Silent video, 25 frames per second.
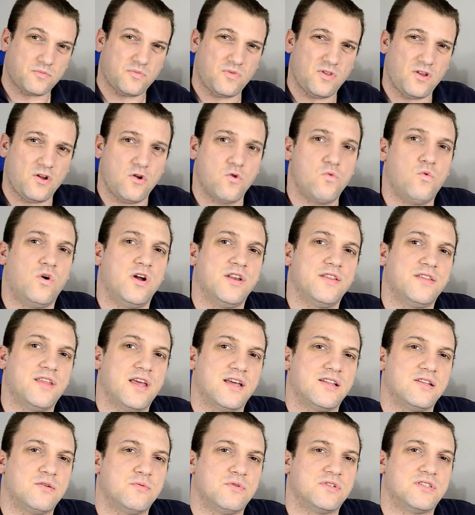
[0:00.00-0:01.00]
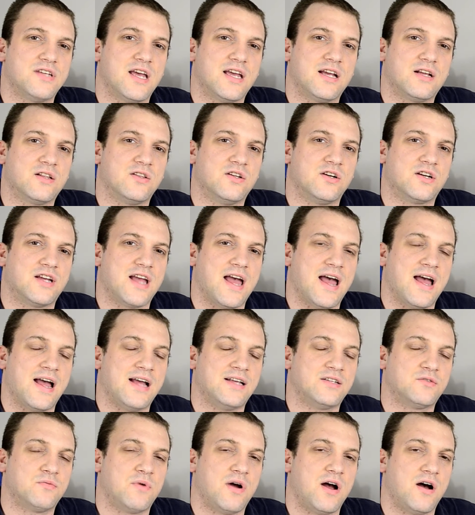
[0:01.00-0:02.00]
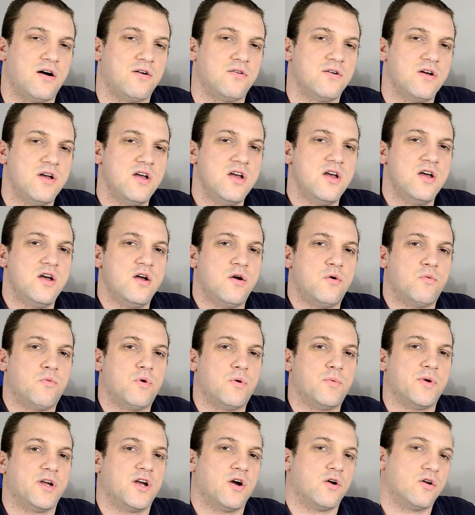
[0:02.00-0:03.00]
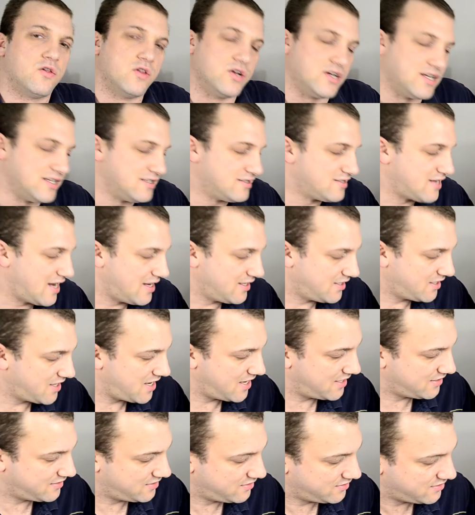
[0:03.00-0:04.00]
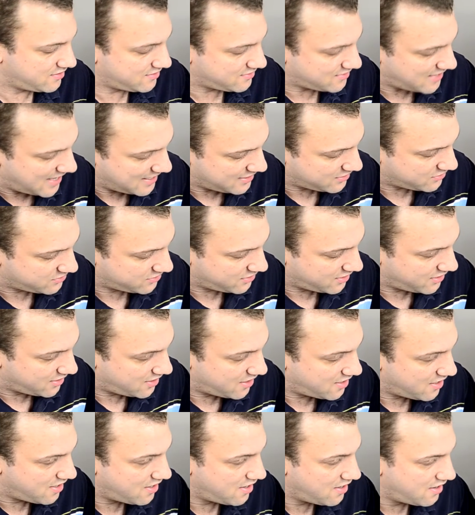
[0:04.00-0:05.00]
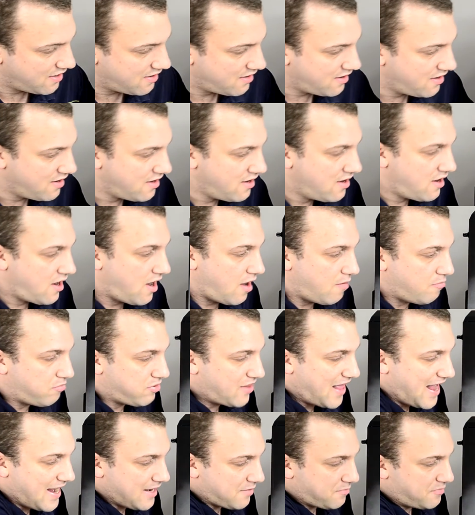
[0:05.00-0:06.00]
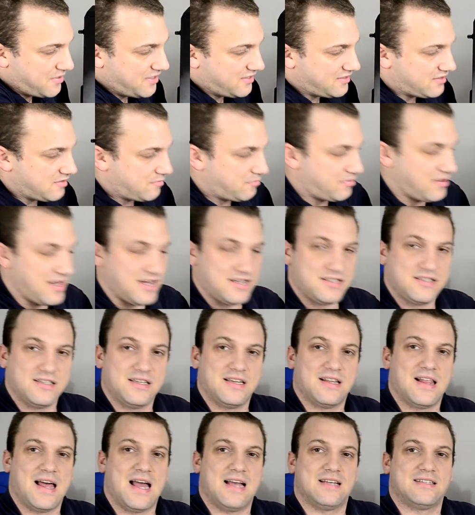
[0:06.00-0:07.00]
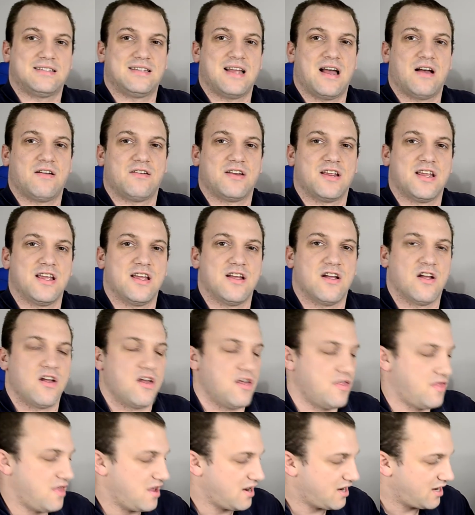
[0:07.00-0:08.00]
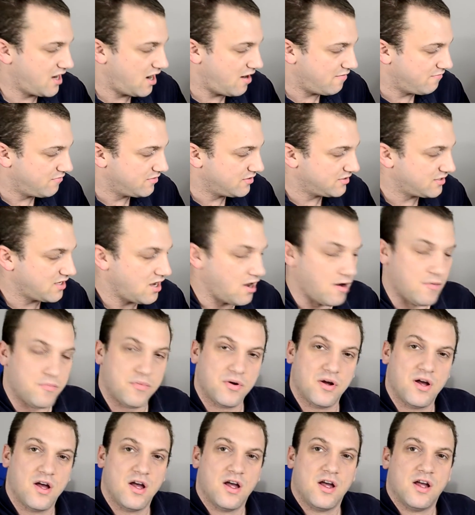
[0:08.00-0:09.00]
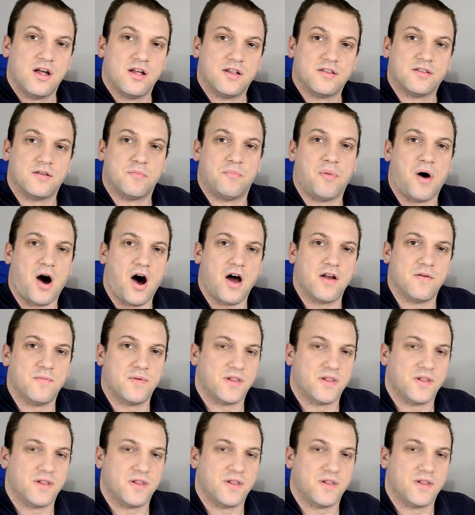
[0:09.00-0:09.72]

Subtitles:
One thing that we'll take a look at as well when we go to look inside the case is there's actually a black piece of plexiglass down here that covers up the bottom of the